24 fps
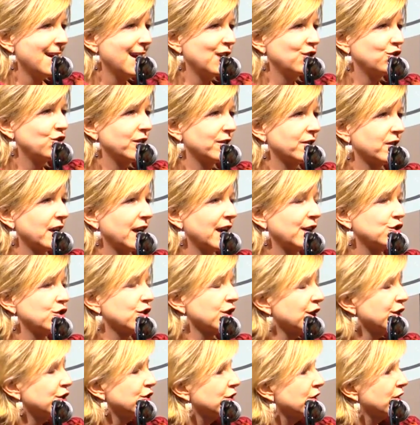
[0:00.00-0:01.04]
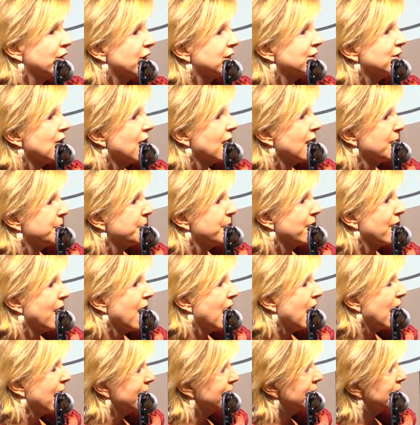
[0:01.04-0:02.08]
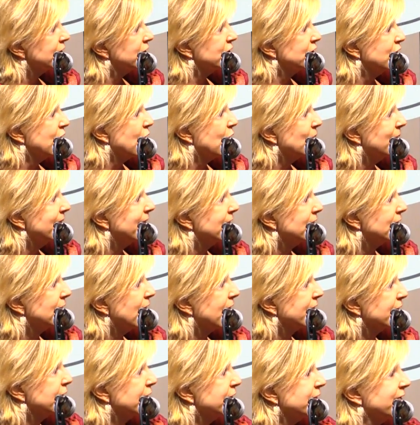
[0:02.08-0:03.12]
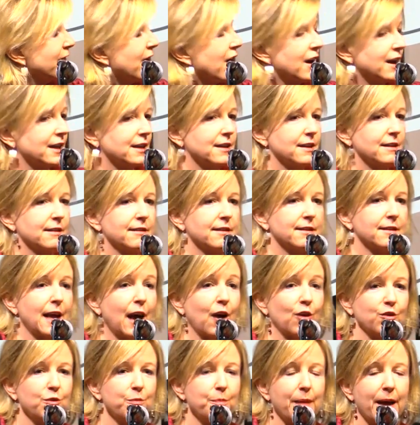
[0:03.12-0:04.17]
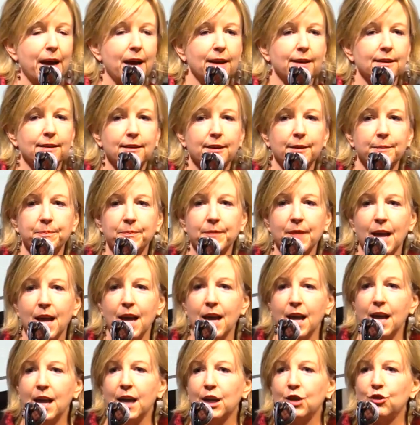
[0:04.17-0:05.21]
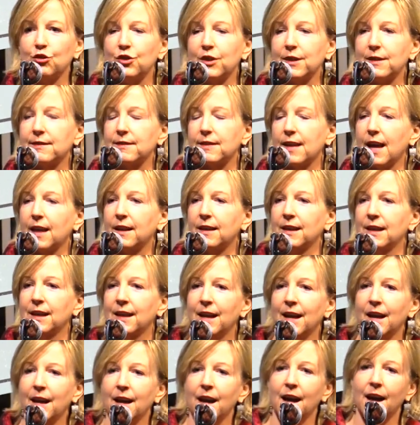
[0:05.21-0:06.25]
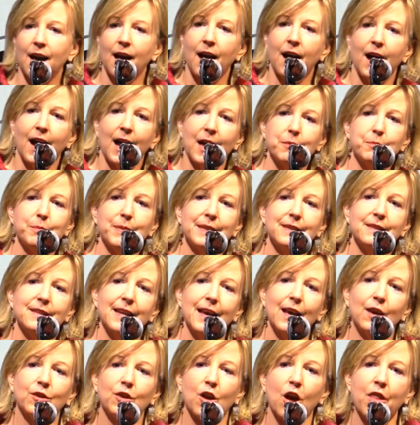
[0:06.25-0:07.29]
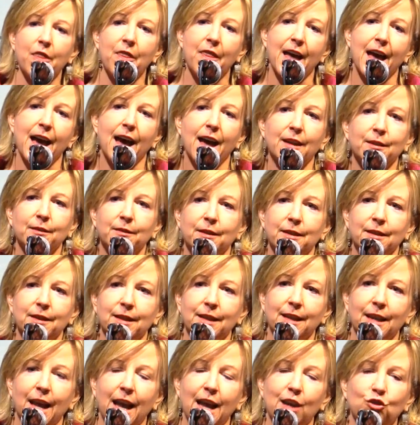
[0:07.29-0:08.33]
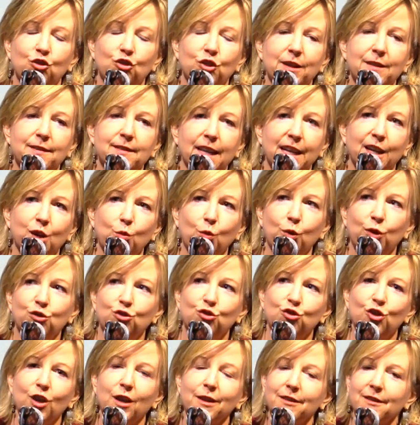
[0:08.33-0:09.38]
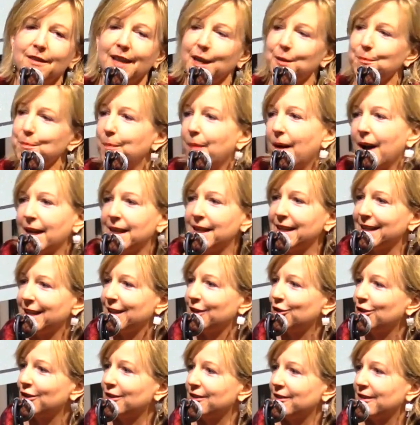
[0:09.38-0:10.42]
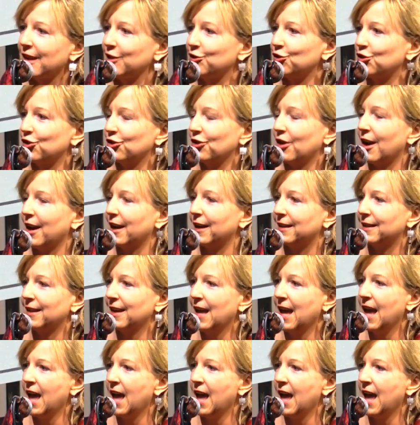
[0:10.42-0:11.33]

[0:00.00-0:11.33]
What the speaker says: And she said, "I took it to the top of the highest snow hill I could find in South Bend." And she said, "I bit down on that," and she said, "it was just like biting into sunshine."